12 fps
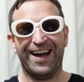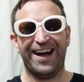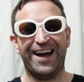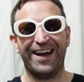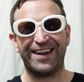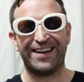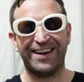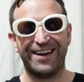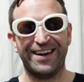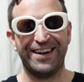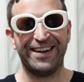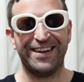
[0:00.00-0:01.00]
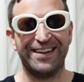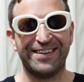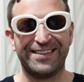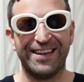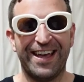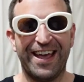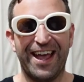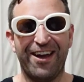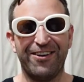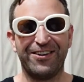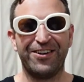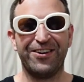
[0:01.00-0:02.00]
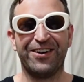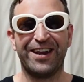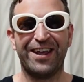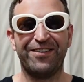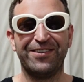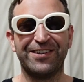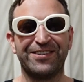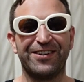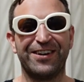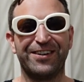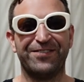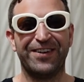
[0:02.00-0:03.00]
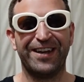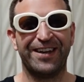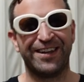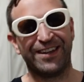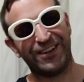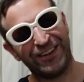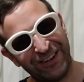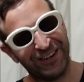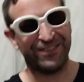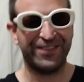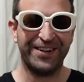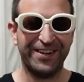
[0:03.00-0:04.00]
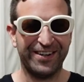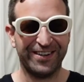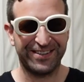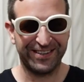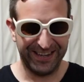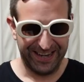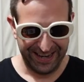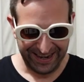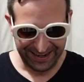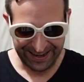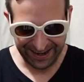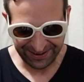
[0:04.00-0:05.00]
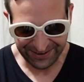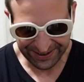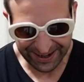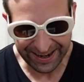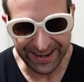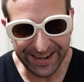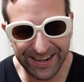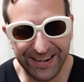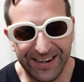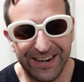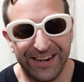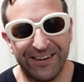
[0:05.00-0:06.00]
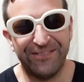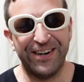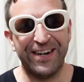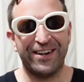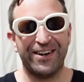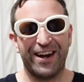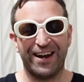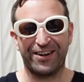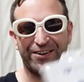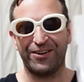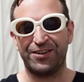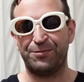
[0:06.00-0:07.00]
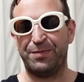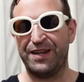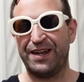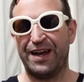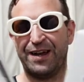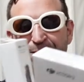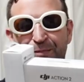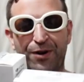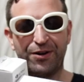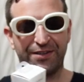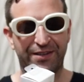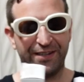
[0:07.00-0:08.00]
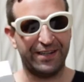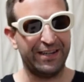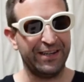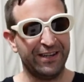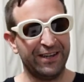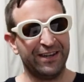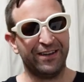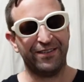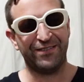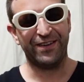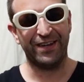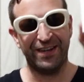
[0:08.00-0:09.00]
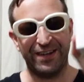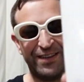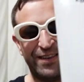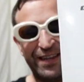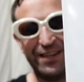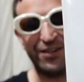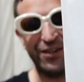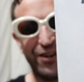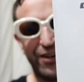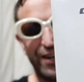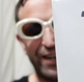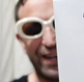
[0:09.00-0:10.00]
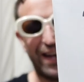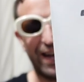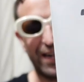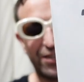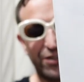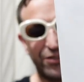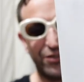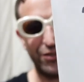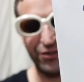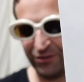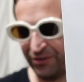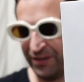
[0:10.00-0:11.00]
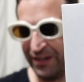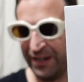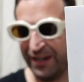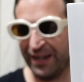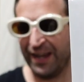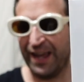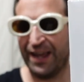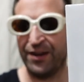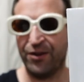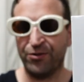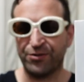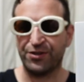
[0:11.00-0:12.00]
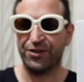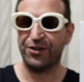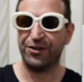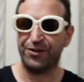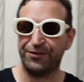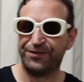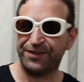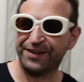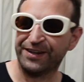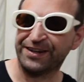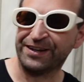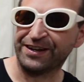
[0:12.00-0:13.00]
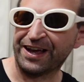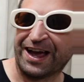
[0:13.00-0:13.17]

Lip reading: Hi guys, how are you on every side of our universe? Now today we are going to be unboxing the DJI Action 2 and also the